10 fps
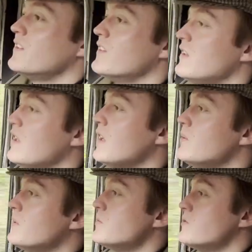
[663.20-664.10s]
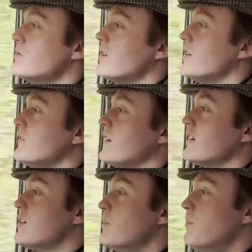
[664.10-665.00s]
The locals drive
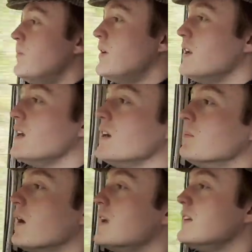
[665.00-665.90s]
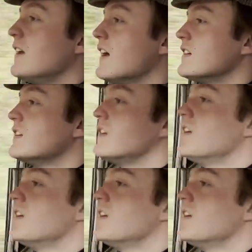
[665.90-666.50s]
like complete maniacs.